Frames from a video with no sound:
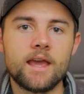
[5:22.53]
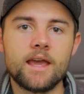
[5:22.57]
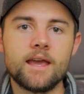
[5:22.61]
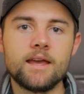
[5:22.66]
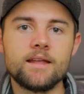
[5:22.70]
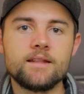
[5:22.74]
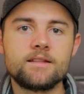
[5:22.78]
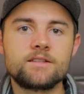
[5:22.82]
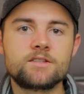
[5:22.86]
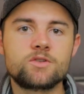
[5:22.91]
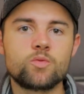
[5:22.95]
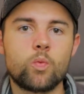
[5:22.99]

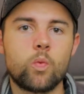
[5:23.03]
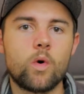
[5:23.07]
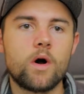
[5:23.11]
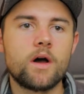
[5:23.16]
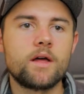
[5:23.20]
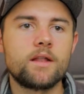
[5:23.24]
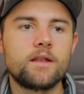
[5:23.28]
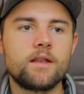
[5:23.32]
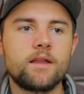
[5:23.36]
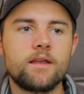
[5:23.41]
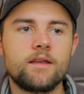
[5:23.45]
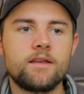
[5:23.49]
It's
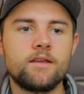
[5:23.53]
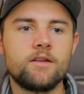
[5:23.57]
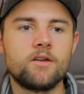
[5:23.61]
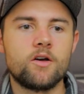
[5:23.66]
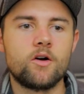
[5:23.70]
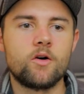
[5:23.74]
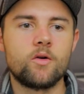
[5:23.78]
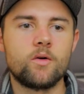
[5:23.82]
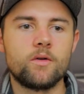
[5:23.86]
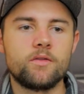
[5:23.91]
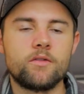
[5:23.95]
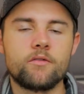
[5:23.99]
what,
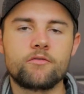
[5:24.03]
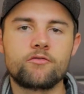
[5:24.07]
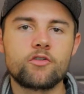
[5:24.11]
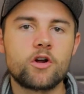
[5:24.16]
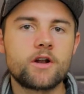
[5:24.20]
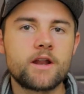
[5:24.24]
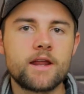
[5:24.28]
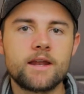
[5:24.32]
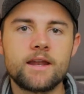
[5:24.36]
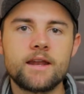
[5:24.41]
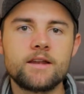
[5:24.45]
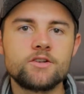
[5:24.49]
the
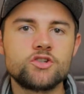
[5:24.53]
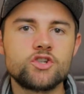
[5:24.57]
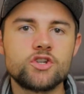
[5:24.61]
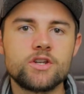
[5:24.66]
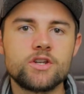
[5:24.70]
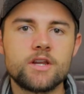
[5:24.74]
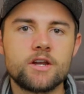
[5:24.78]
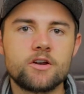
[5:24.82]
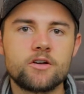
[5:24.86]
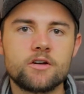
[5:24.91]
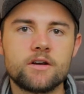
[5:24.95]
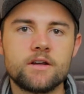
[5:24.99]
front-end
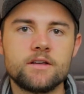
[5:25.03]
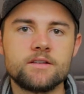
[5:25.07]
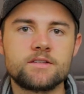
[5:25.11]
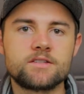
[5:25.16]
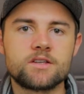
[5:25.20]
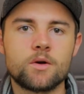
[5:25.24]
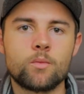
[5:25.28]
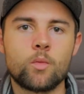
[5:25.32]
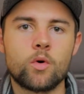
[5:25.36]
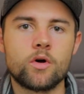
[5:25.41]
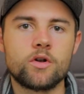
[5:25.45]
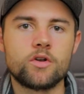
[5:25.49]
engineer is
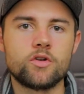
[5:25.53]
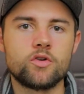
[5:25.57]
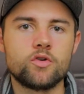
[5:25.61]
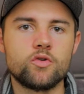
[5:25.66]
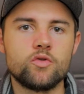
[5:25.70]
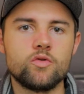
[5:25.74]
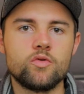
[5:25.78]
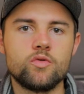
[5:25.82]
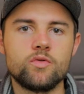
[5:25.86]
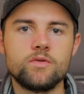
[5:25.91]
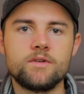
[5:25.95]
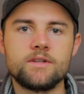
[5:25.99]
someone
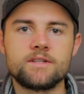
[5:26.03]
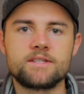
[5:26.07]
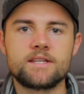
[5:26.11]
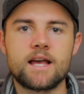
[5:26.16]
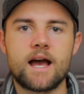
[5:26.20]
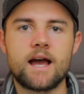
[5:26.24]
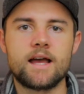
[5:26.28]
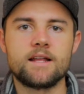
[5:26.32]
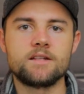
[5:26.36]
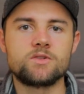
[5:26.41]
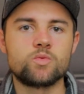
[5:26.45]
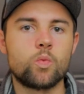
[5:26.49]
who
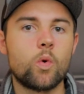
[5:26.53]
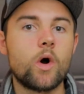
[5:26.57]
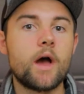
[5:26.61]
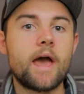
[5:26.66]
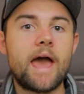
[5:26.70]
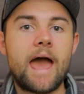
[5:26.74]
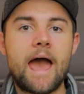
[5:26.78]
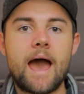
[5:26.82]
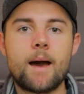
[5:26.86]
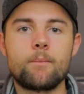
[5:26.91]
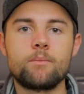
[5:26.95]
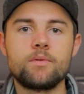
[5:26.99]
decides what
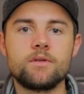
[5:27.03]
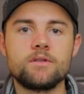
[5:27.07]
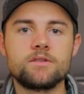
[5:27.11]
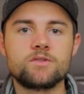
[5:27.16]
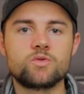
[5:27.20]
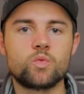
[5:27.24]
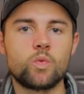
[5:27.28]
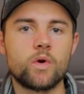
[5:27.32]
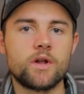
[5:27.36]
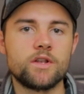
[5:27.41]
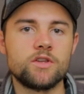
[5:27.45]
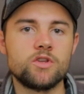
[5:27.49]
happens
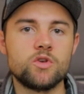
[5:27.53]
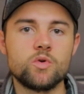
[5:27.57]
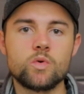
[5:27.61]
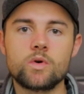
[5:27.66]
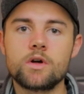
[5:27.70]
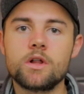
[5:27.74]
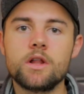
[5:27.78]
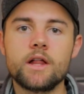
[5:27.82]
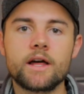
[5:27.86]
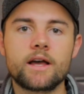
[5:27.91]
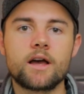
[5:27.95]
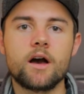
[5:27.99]
when you
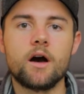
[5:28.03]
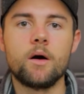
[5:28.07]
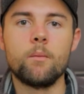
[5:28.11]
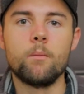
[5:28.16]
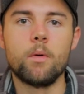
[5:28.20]
click a